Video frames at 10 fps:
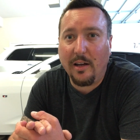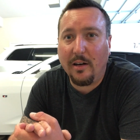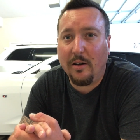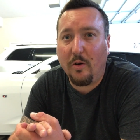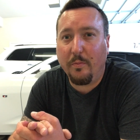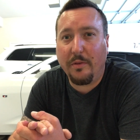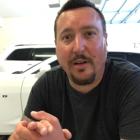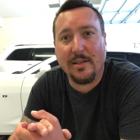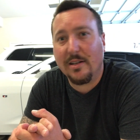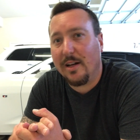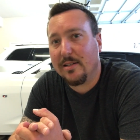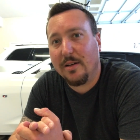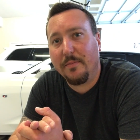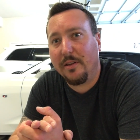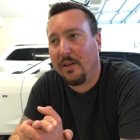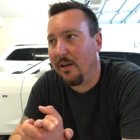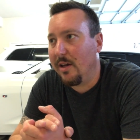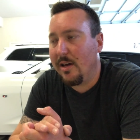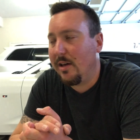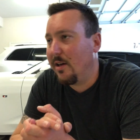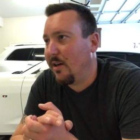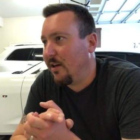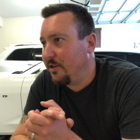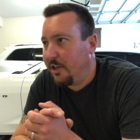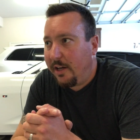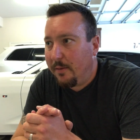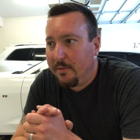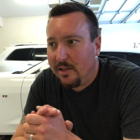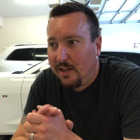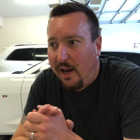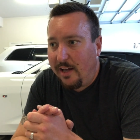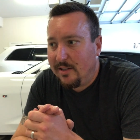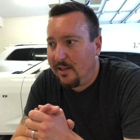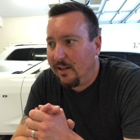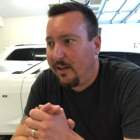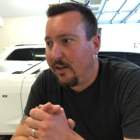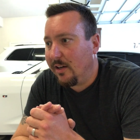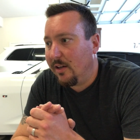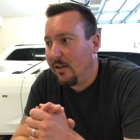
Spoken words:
and hope that it's not something that GM decides that, like,